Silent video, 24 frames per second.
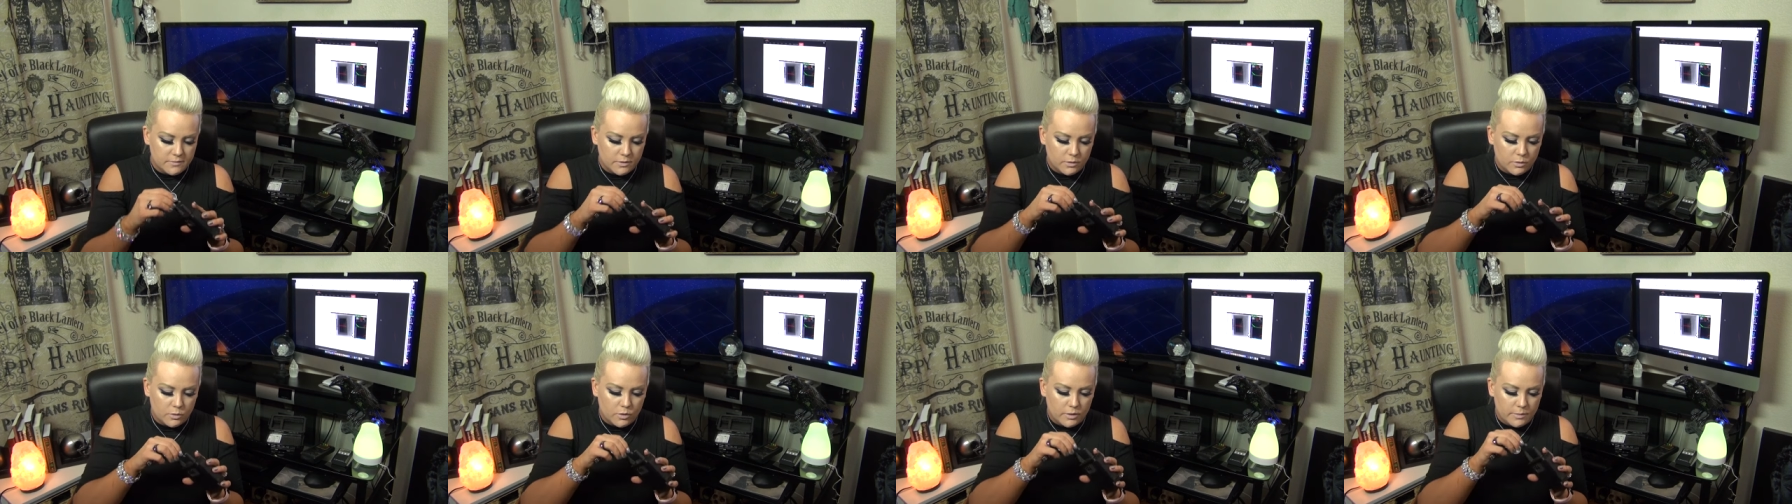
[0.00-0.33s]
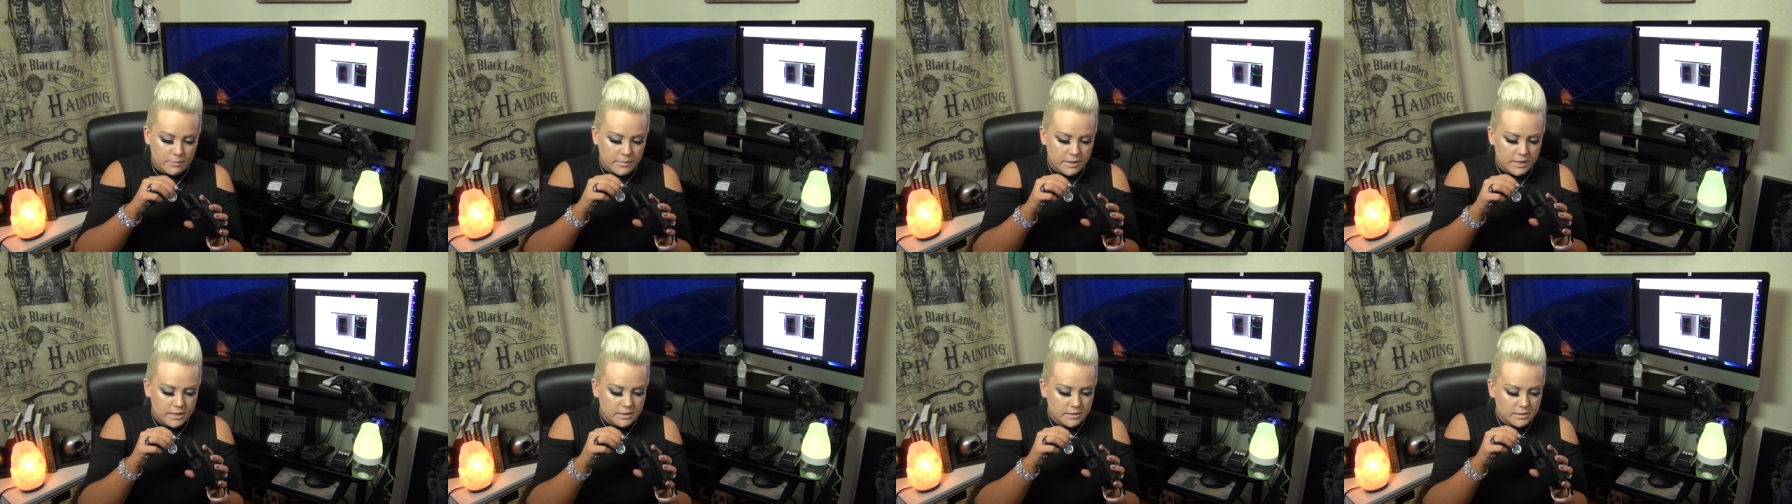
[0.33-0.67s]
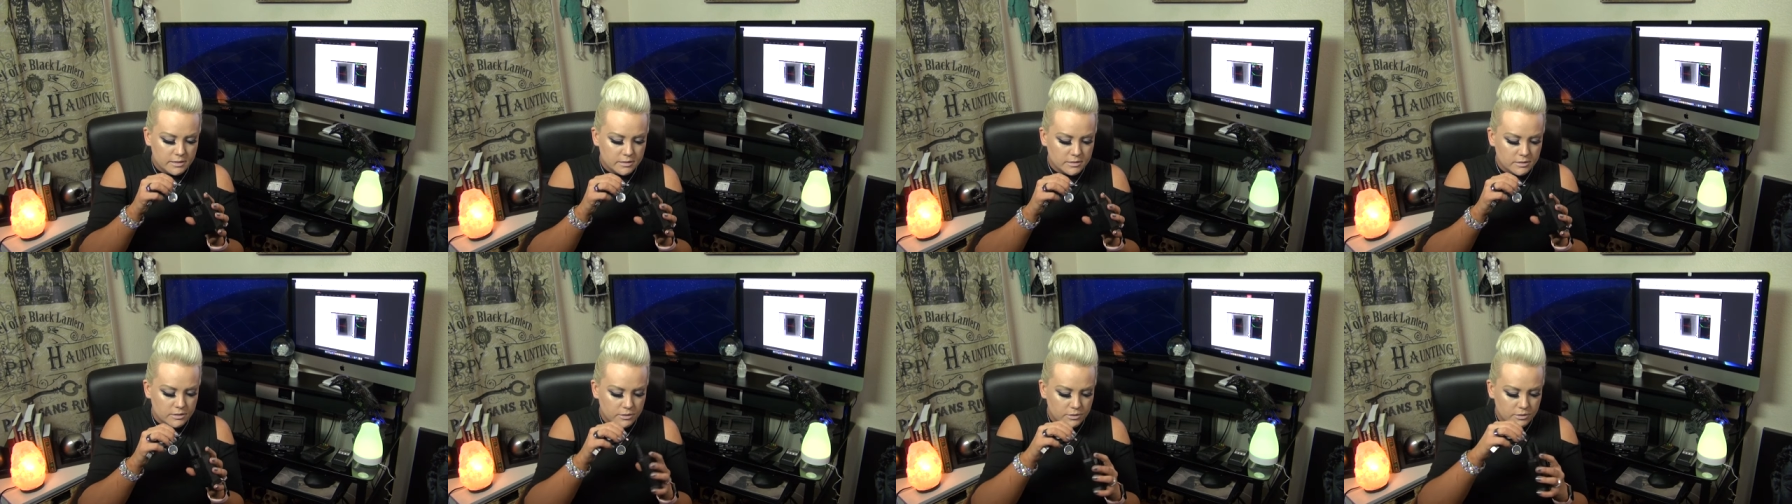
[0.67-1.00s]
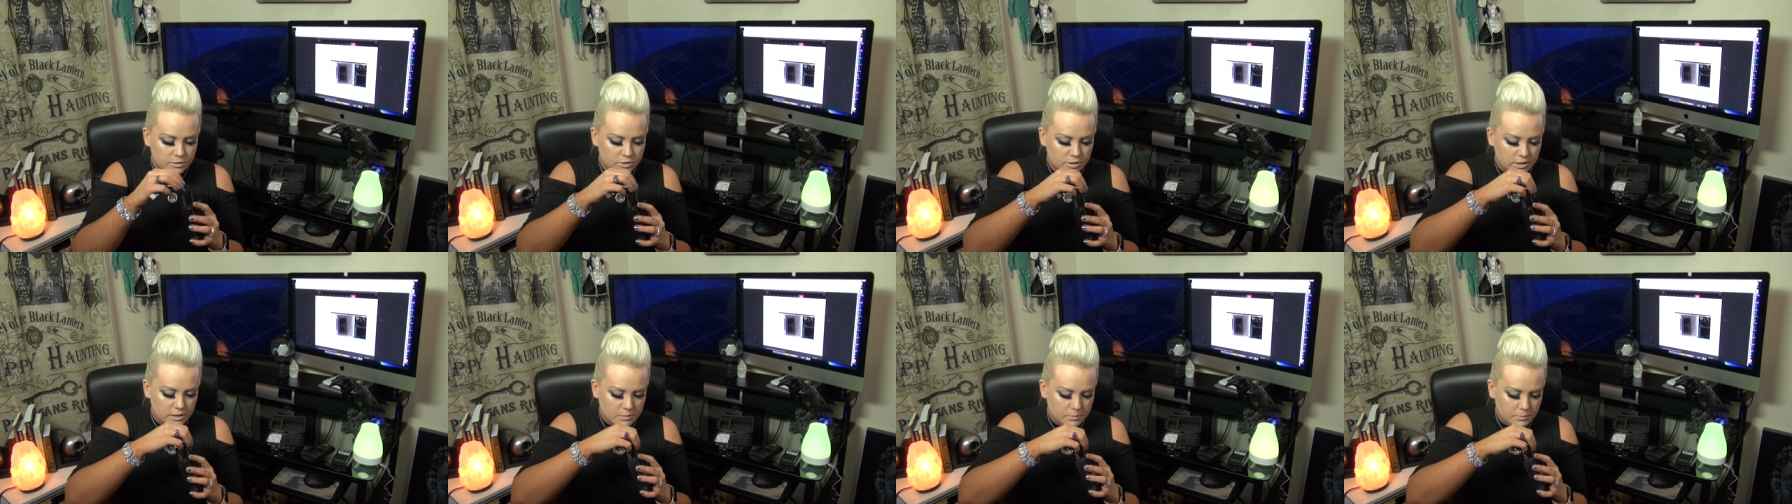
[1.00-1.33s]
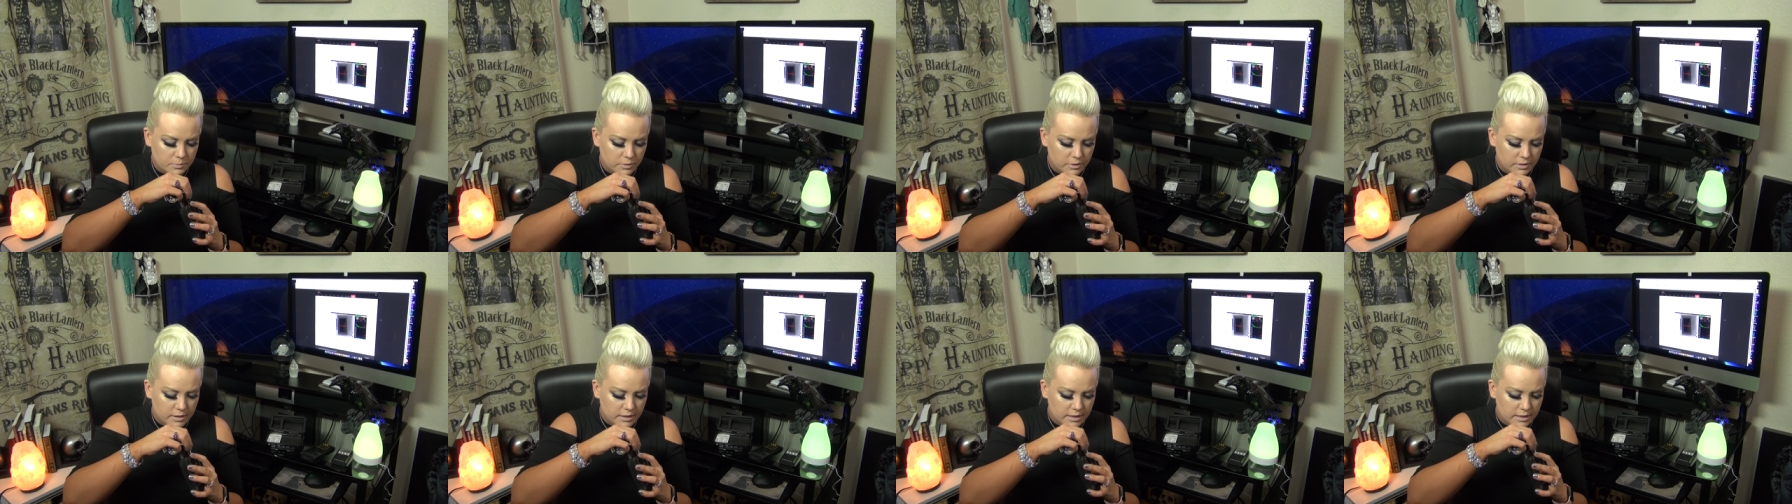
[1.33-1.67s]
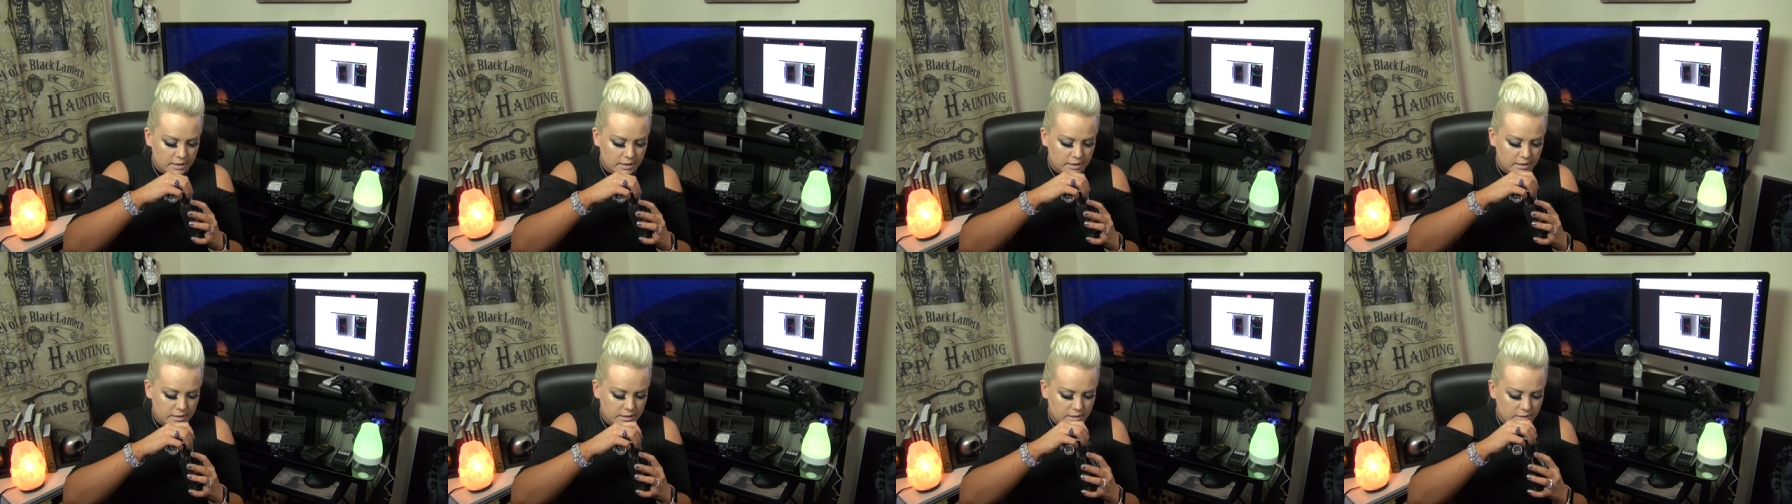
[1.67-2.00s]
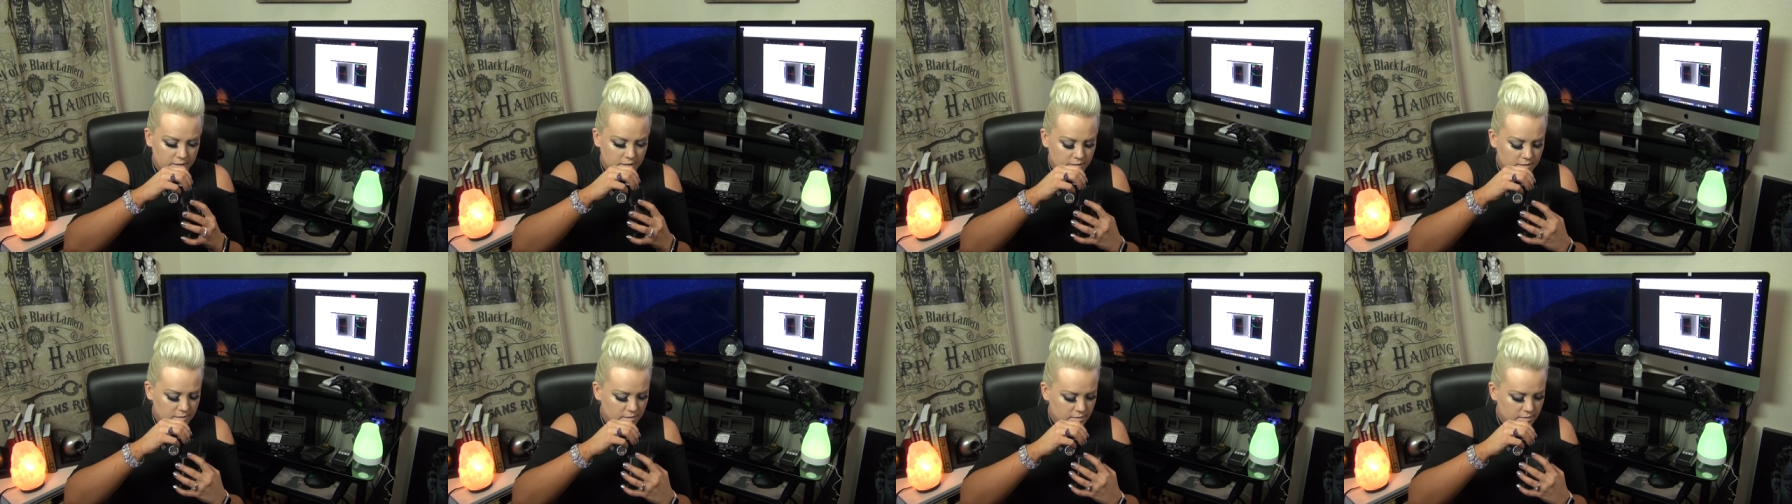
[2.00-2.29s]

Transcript: equipment. So you just put in